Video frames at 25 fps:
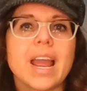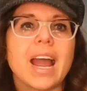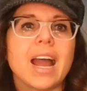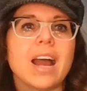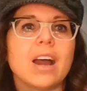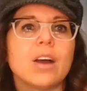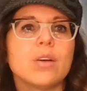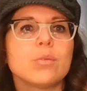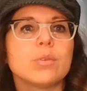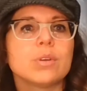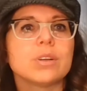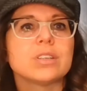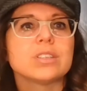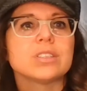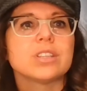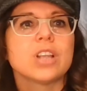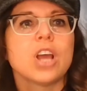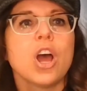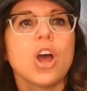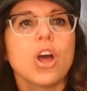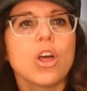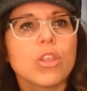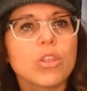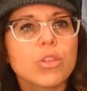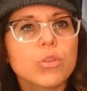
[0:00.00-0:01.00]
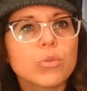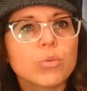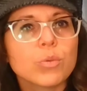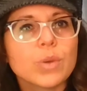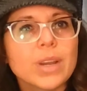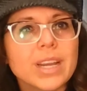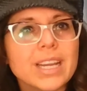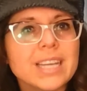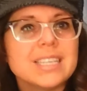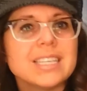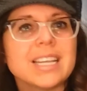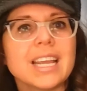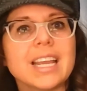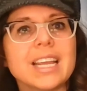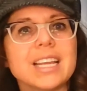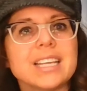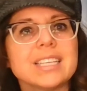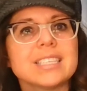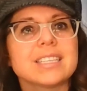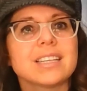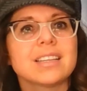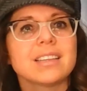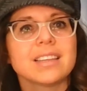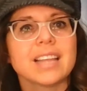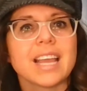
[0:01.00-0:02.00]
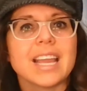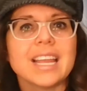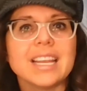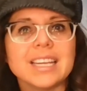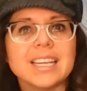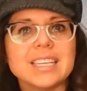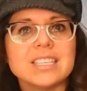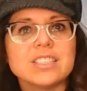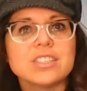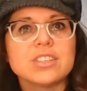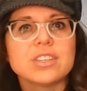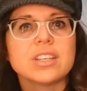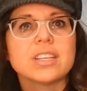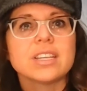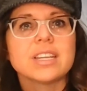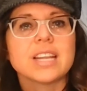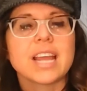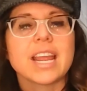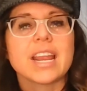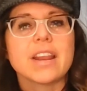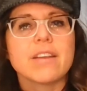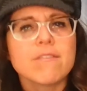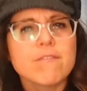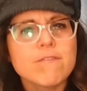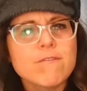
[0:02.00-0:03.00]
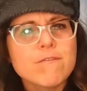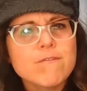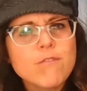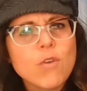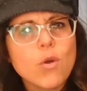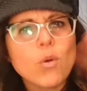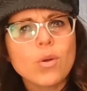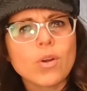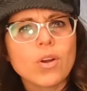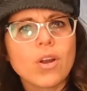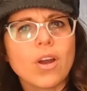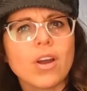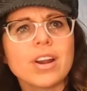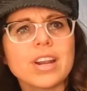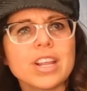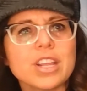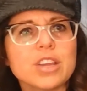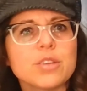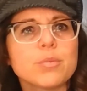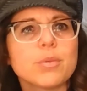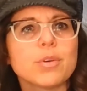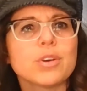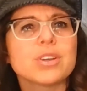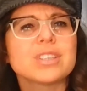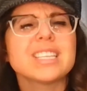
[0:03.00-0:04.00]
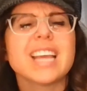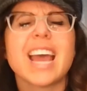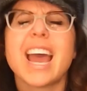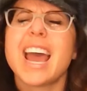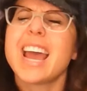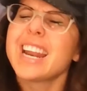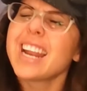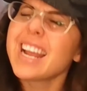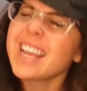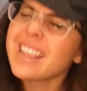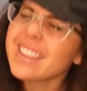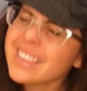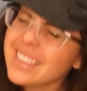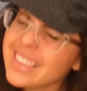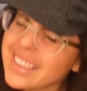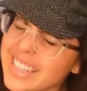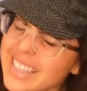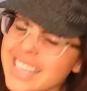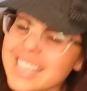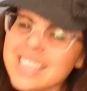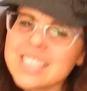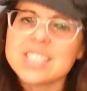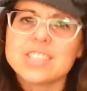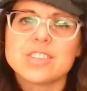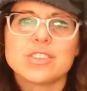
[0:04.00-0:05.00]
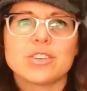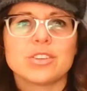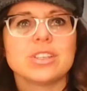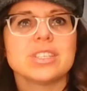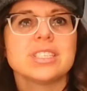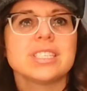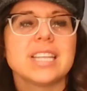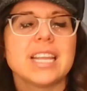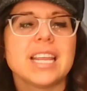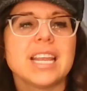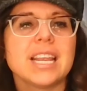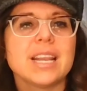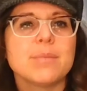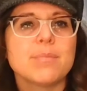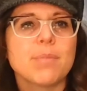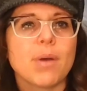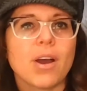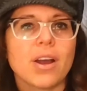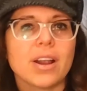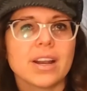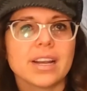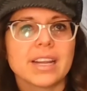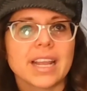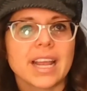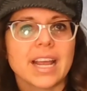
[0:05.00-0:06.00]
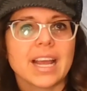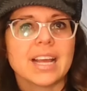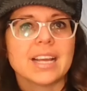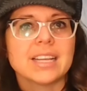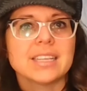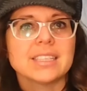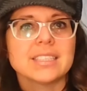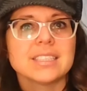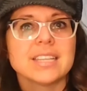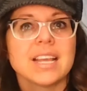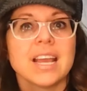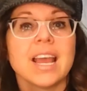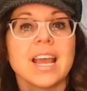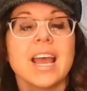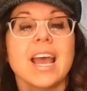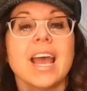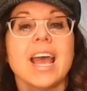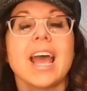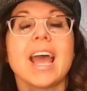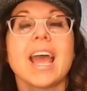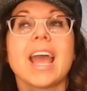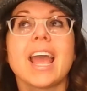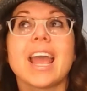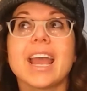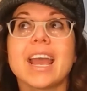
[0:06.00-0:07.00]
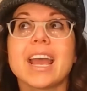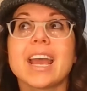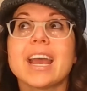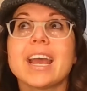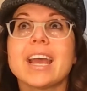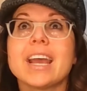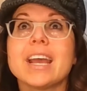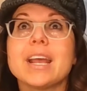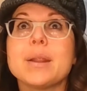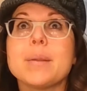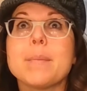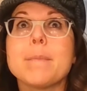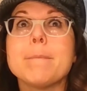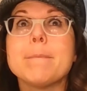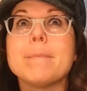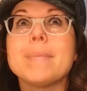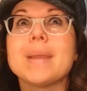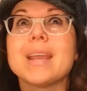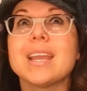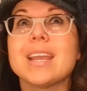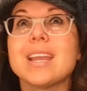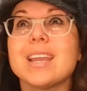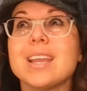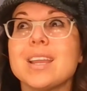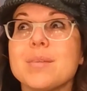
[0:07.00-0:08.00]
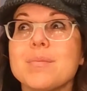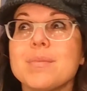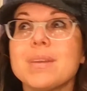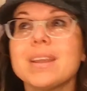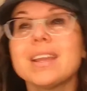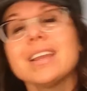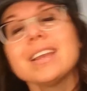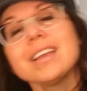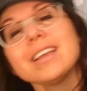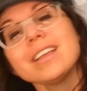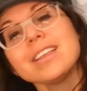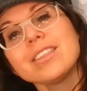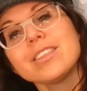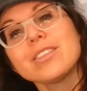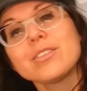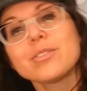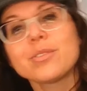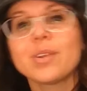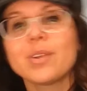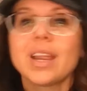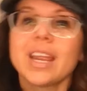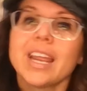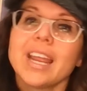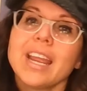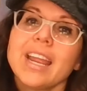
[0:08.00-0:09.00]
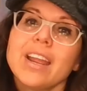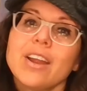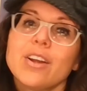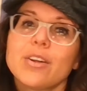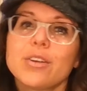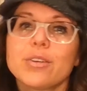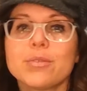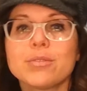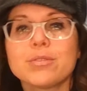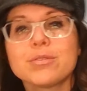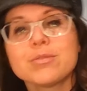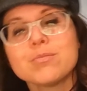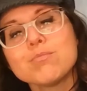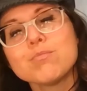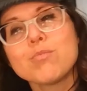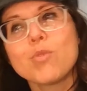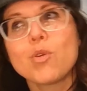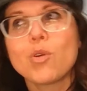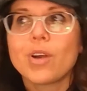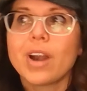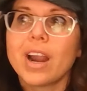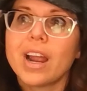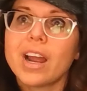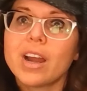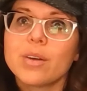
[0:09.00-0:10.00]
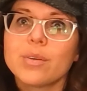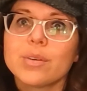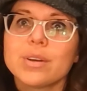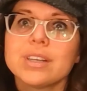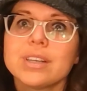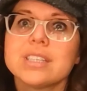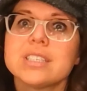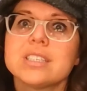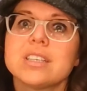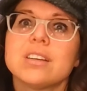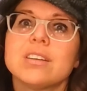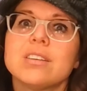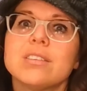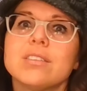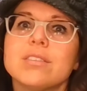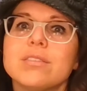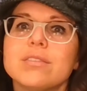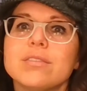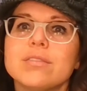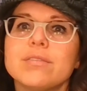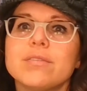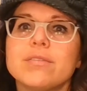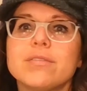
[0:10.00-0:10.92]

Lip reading: hours, 3 days late into the night, 4 audiobooks, and at least 13 podcasts, and maybe 3 or more hours of